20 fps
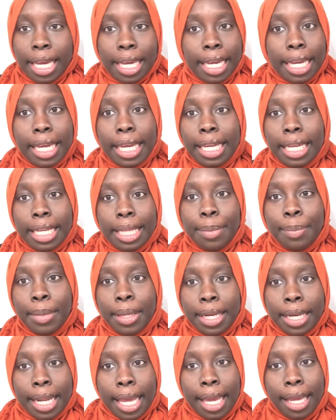
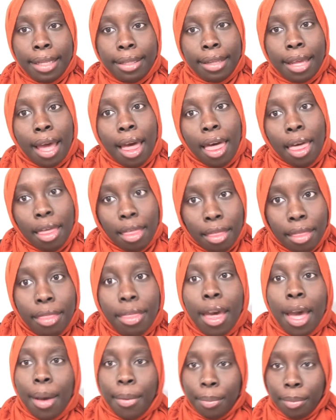Eliminate
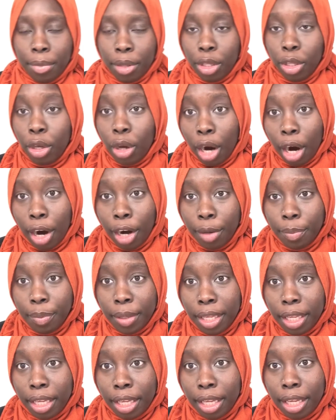them. You heard
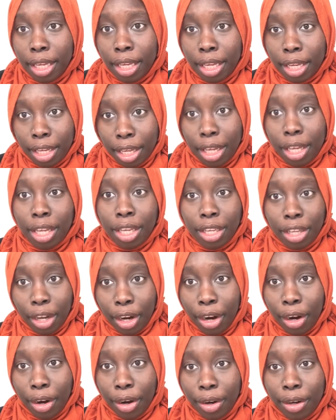me? You
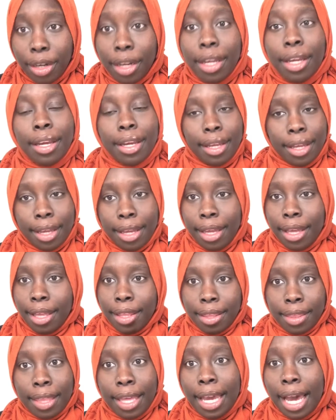heard?
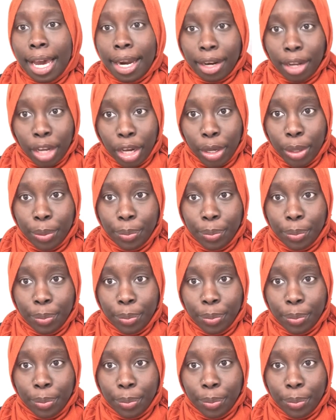They gotta go.